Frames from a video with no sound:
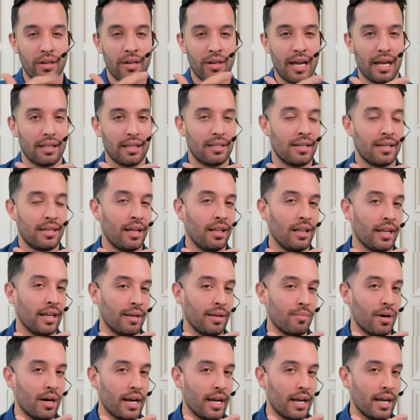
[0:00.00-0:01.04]
you not tell
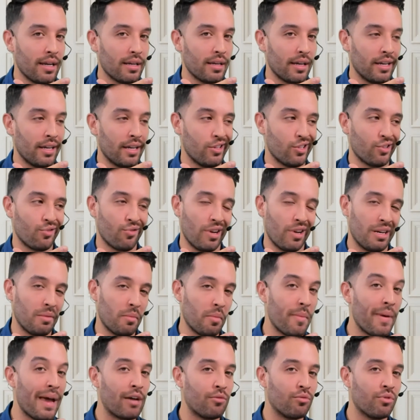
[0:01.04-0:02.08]
anybody and just write
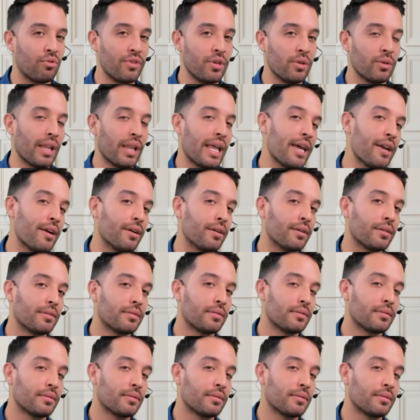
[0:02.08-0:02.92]
them a bad review later?